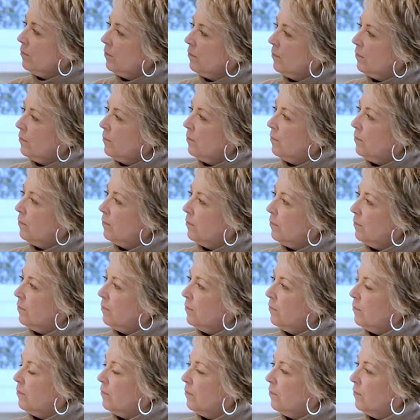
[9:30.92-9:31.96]

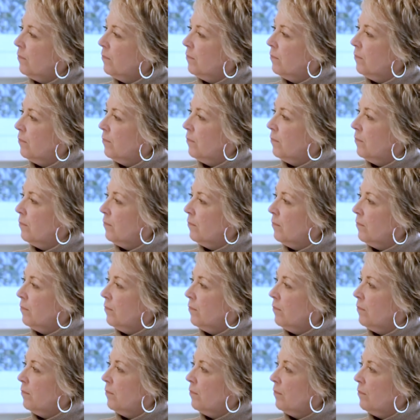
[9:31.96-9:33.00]

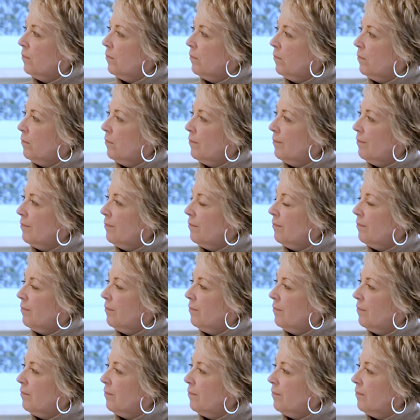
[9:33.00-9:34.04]

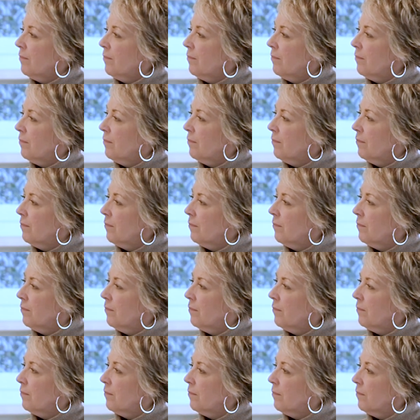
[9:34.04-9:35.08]

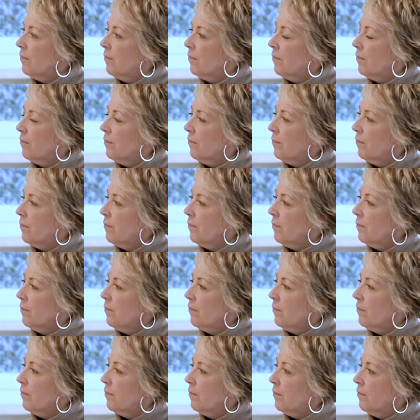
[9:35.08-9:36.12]

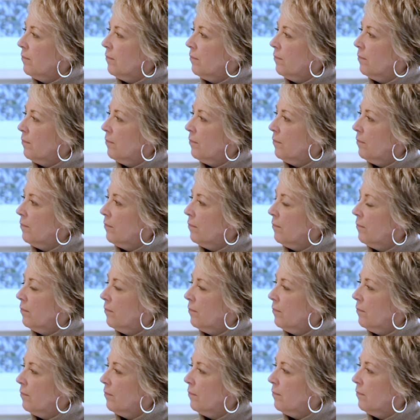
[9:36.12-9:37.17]

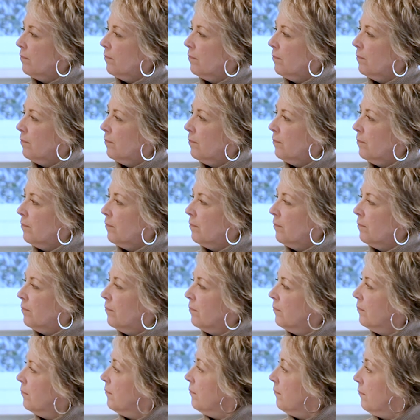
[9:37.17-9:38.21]

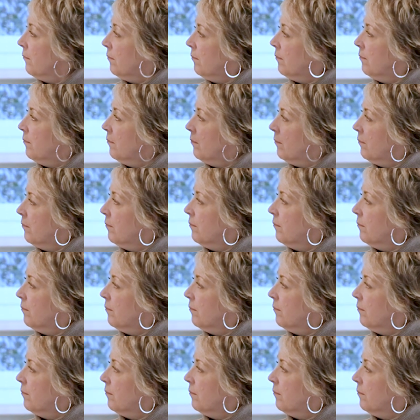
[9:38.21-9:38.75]
The person shown says nothing.